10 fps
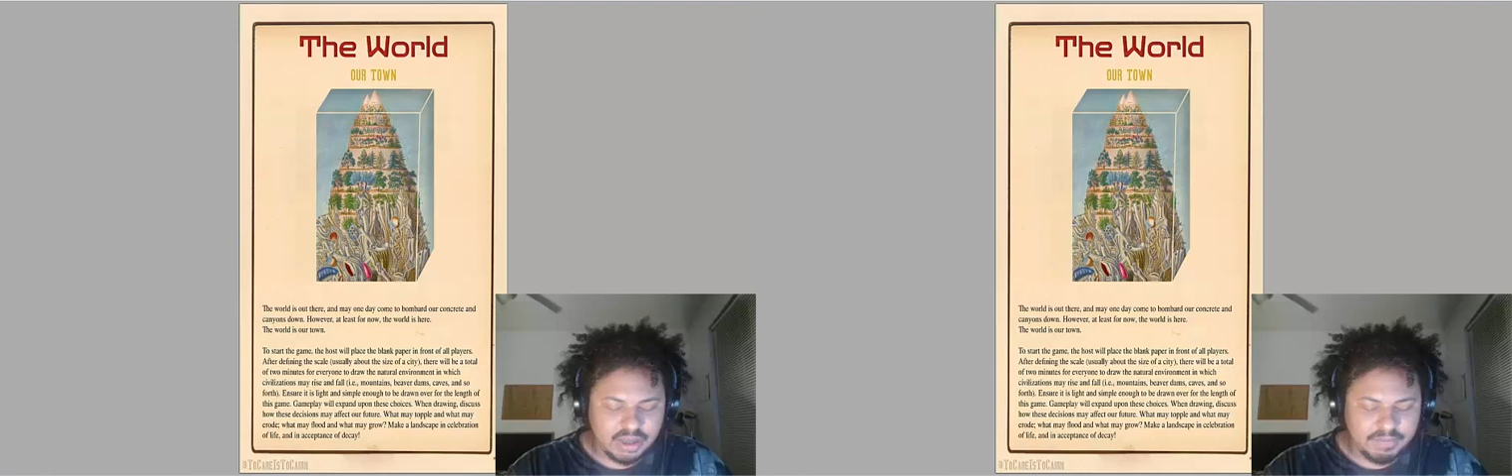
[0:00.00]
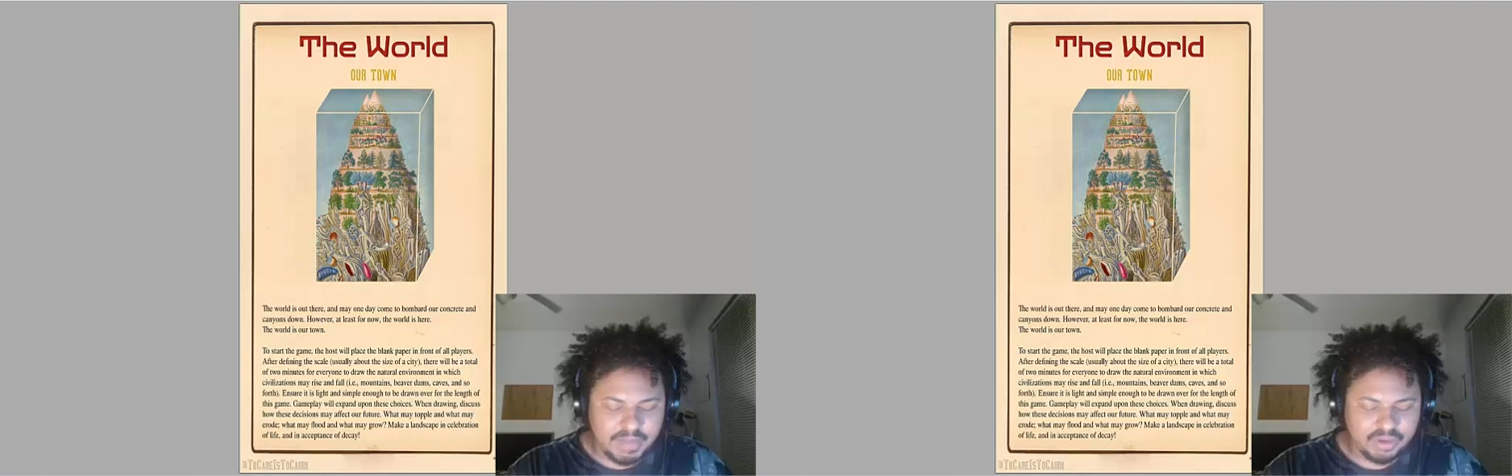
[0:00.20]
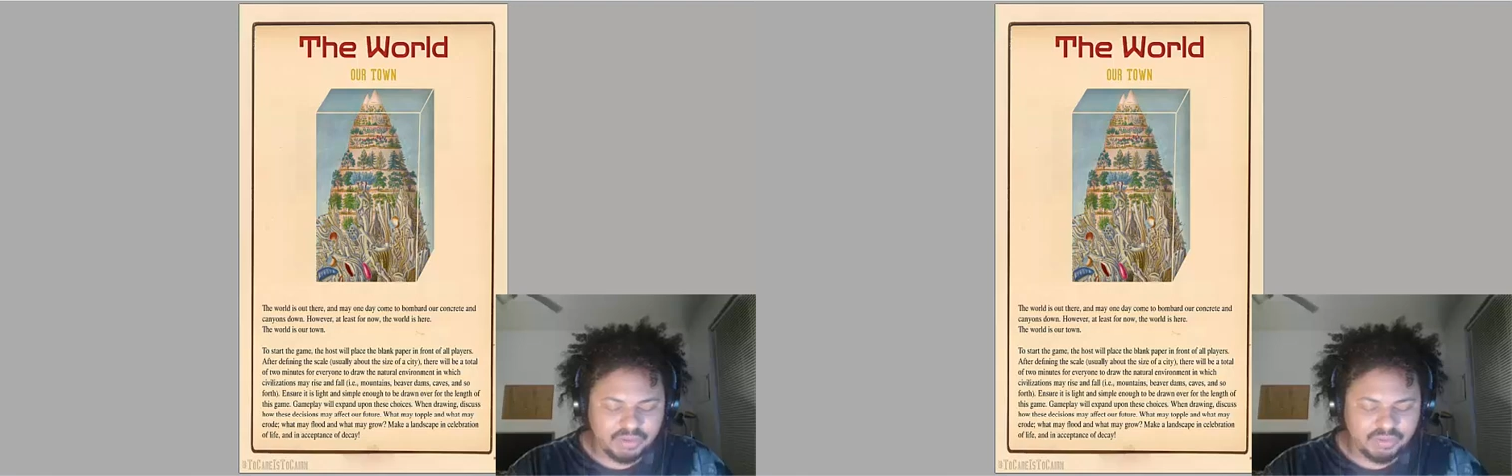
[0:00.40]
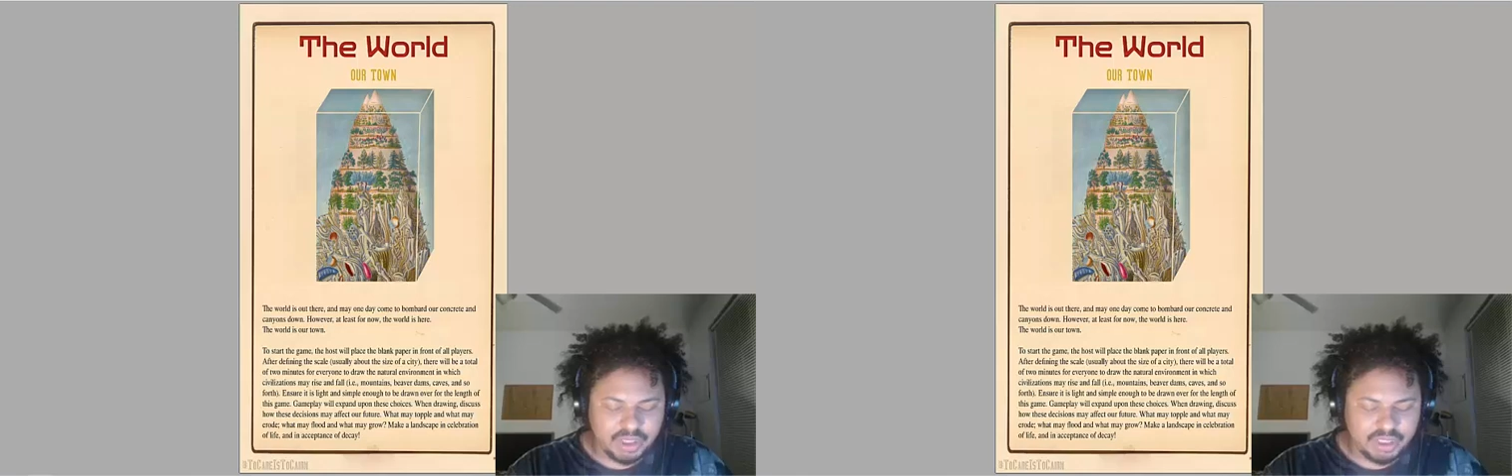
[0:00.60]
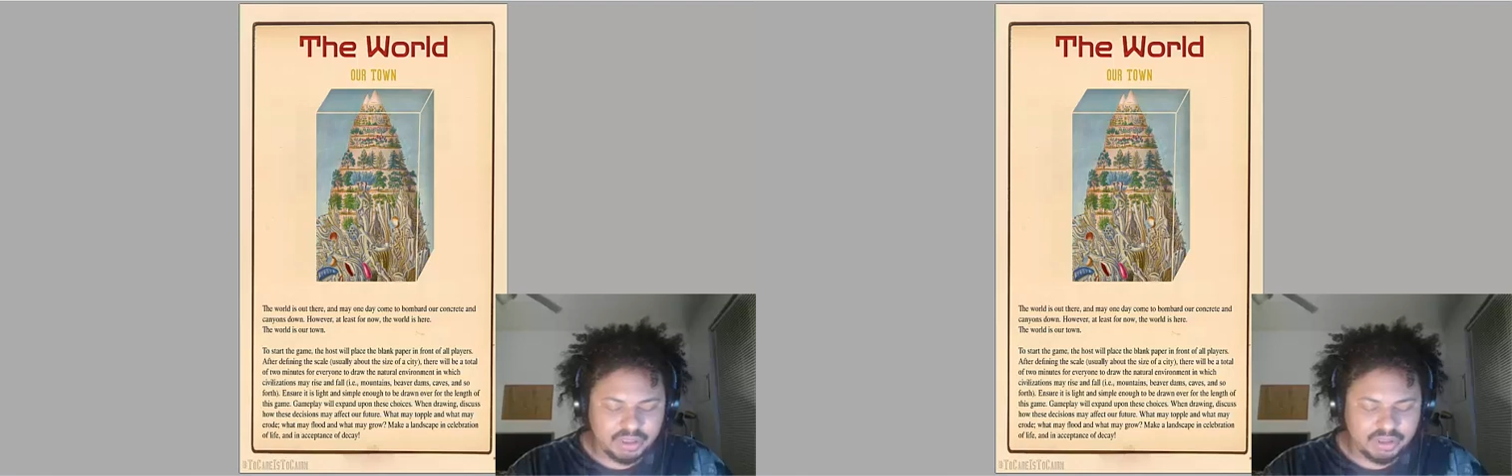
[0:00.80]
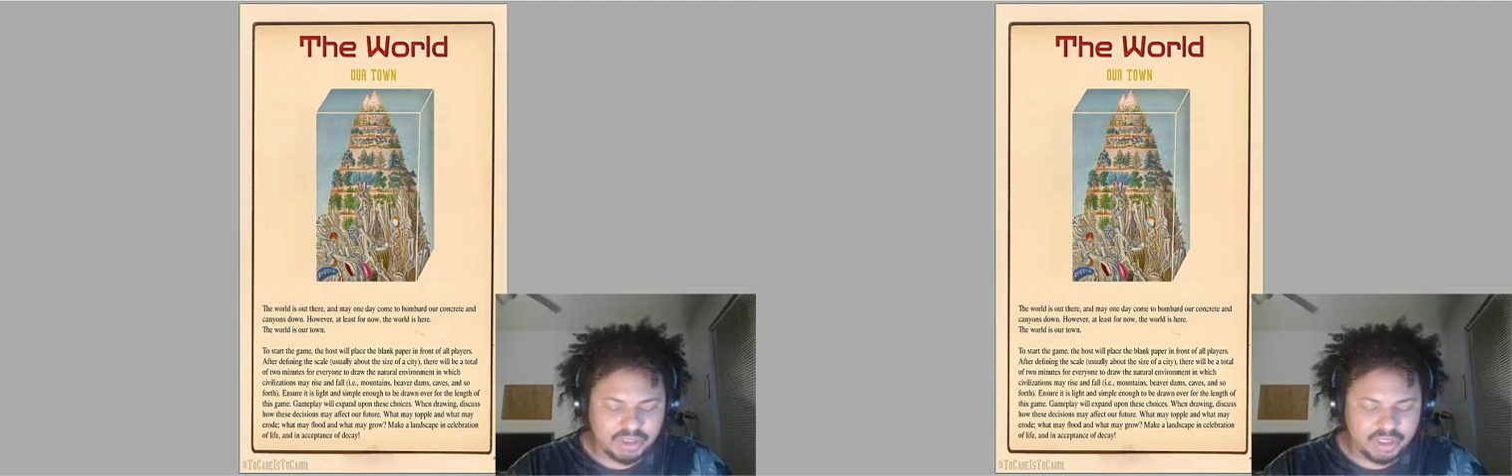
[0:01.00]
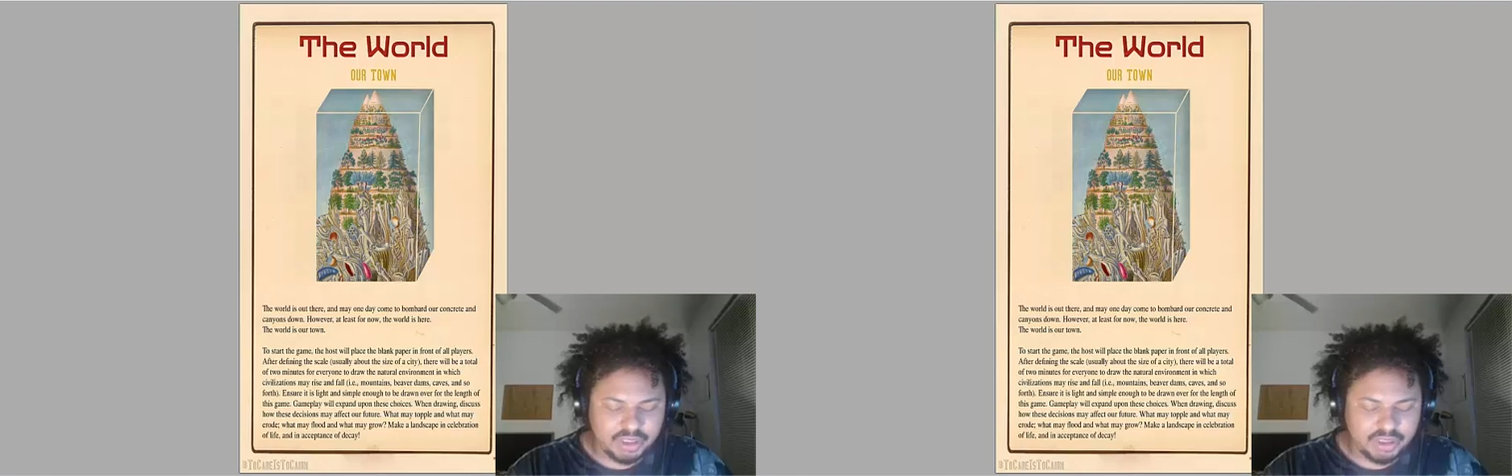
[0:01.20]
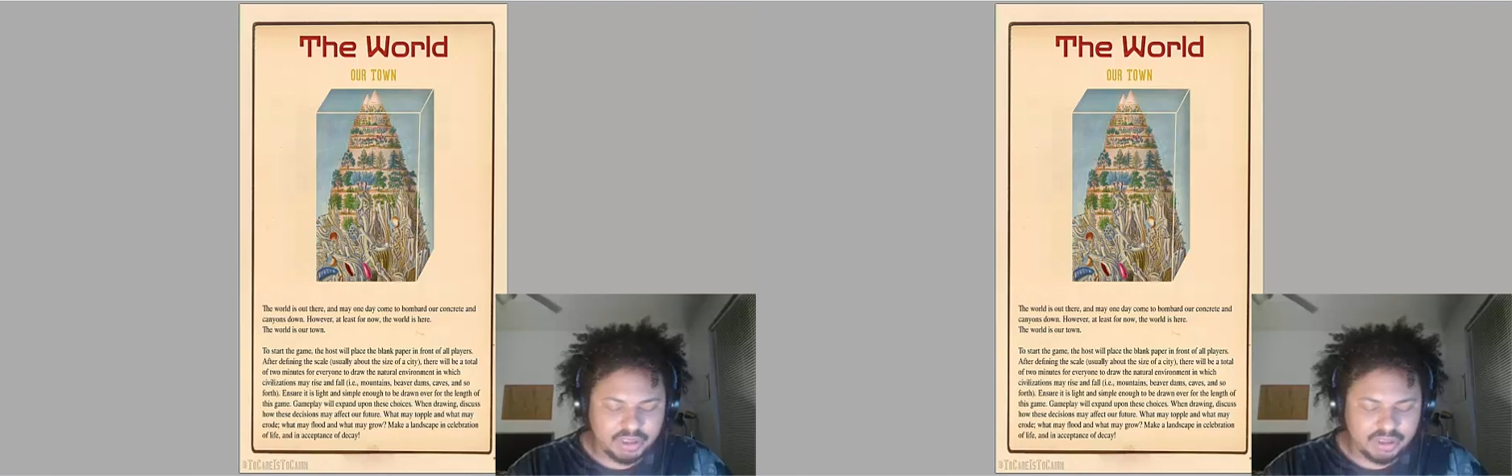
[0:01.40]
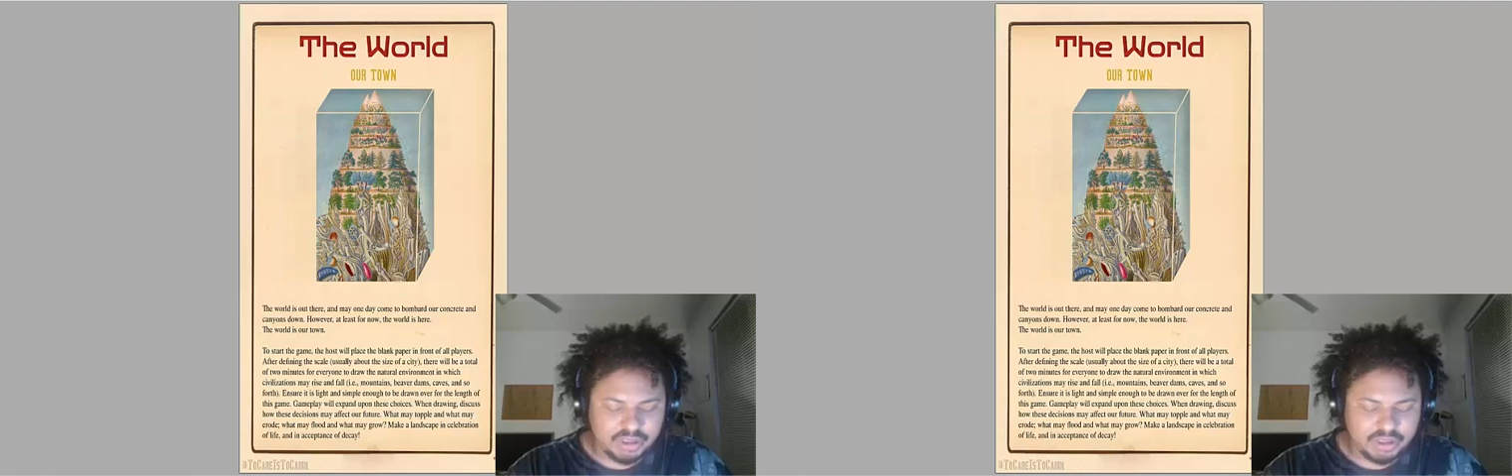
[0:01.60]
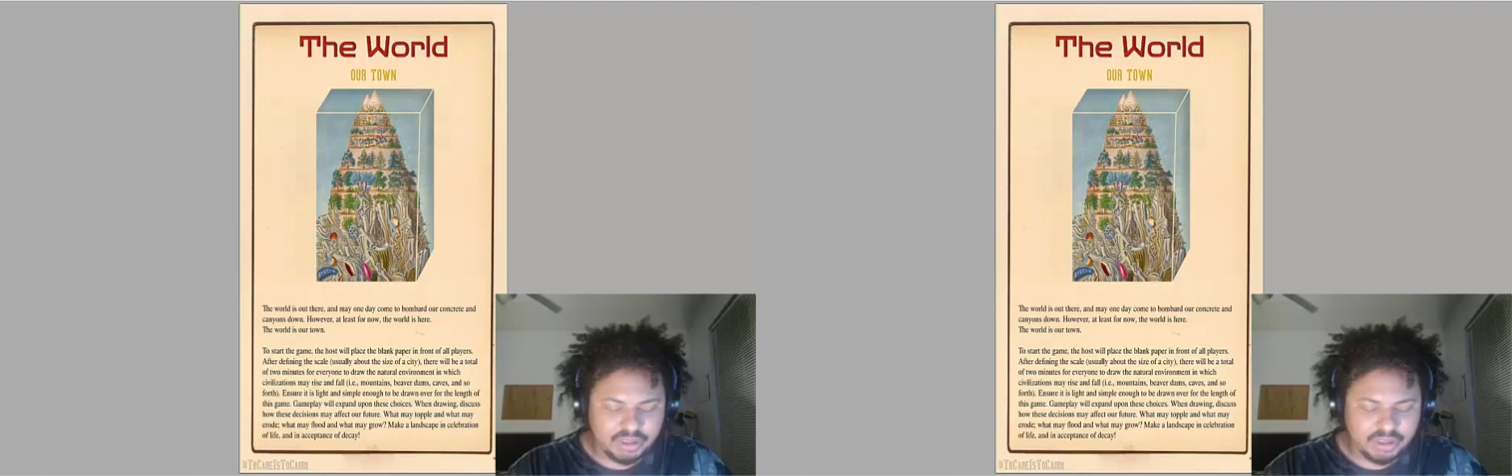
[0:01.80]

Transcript: A mountain range, I think.